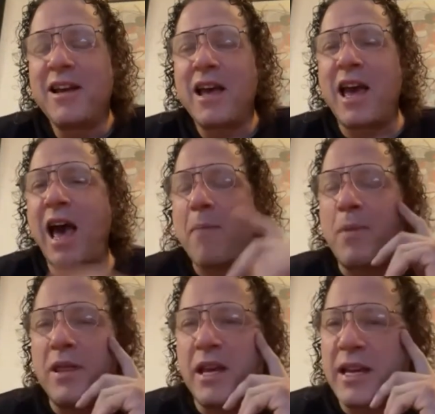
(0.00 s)
It
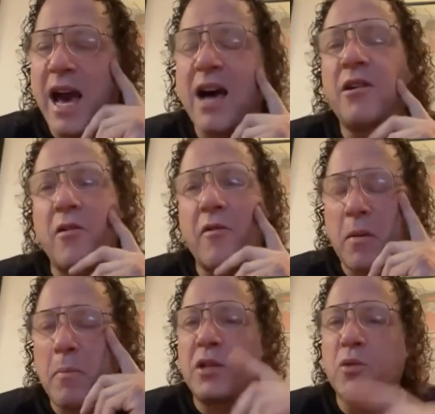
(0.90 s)
happened in
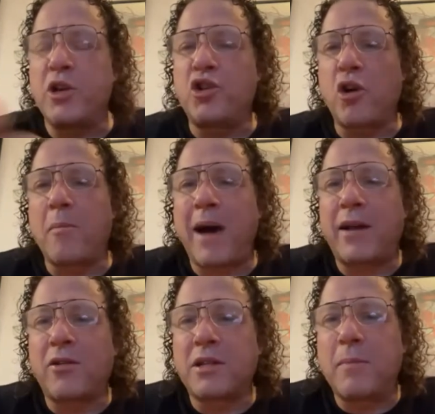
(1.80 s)
Calgary between Shawn
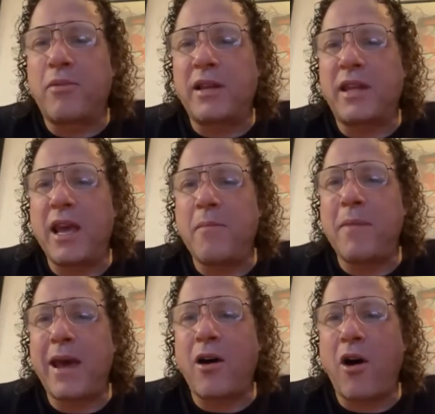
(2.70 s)
Michaels and Bret the
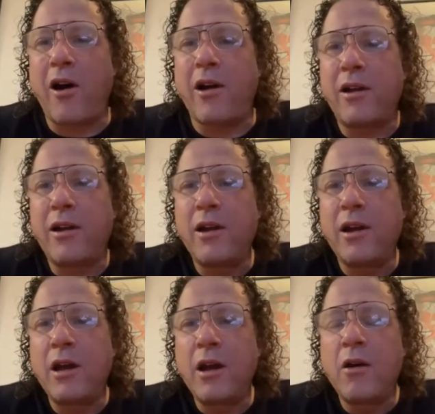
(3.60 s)
Hitman Hart,
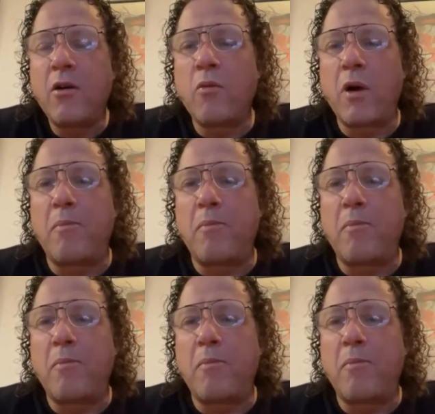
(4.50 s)
where